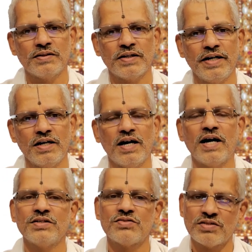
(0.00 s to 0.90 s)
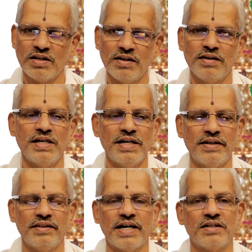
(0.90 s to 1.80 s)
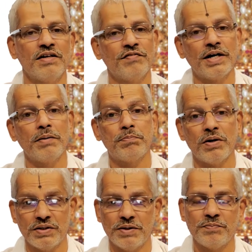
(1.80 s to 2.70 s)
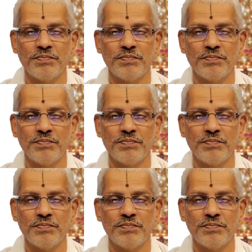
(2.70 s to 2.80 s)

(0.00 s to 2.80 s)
right, I still need that divine power.